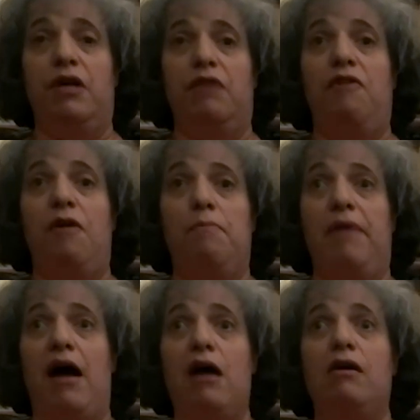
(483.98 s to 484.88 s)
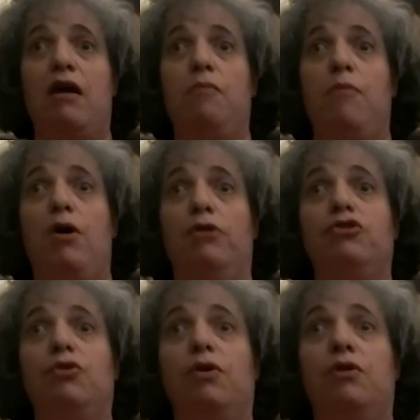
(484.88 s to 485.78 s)
I've come back, I'm
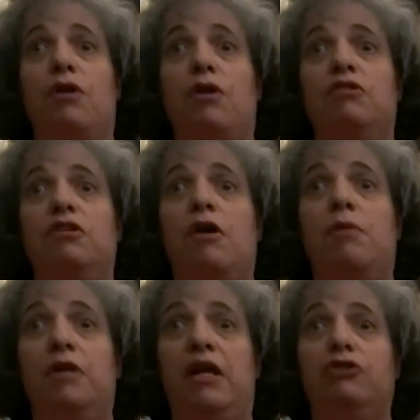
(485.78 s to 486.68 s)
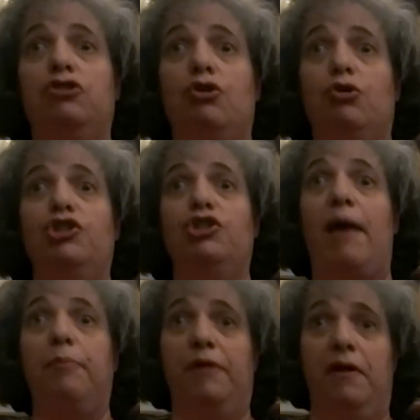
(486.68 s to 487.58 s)
also a non-denominational
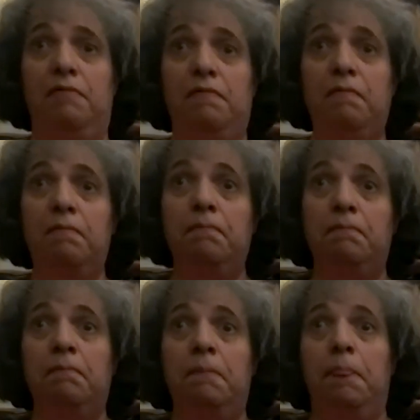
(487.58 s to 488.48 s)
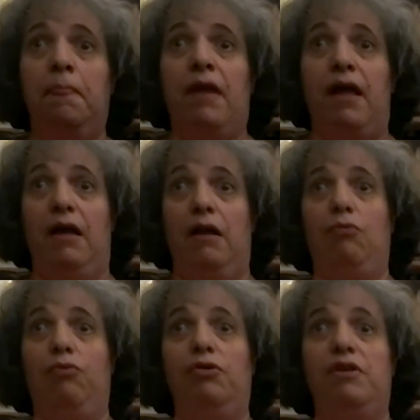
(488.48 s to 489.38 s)
chaplain, and it
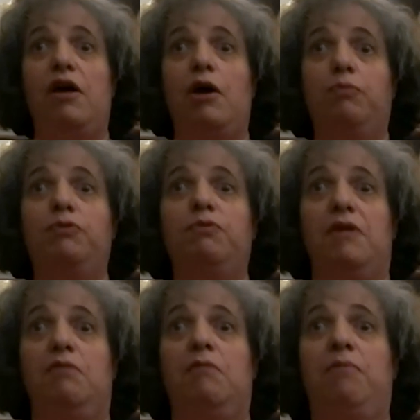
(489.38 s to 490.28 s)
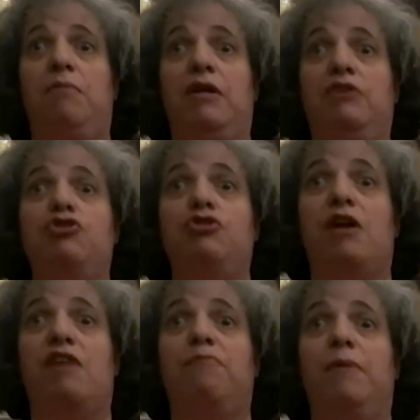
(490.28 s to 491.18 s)
really helps me in my ministry.
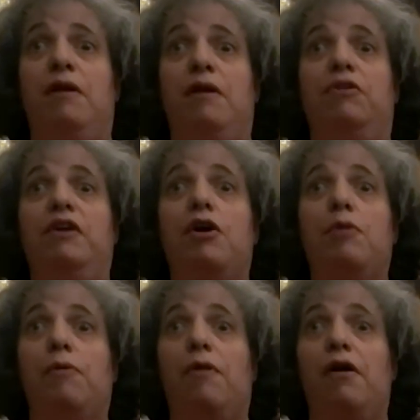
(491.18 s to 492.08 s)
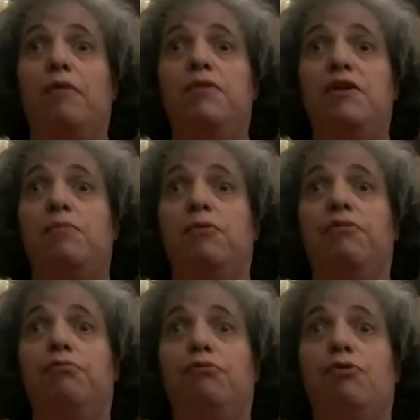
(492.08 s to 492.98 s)
I've been able to help a lot of people
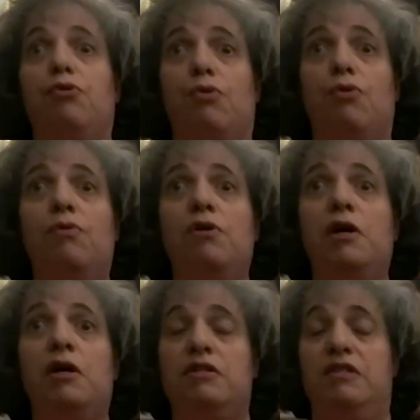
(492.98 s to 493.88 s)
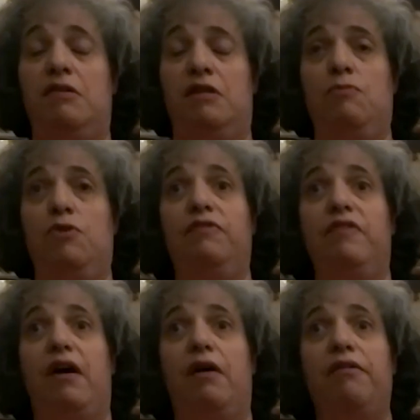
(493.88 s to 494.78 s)
through dealing with
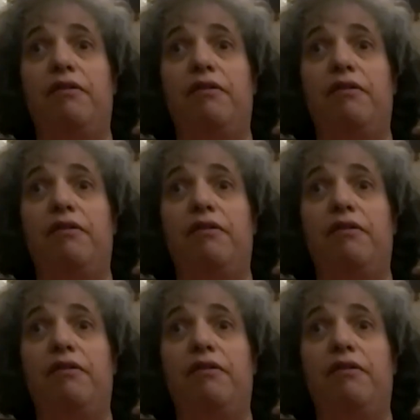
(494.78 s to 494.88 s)
death.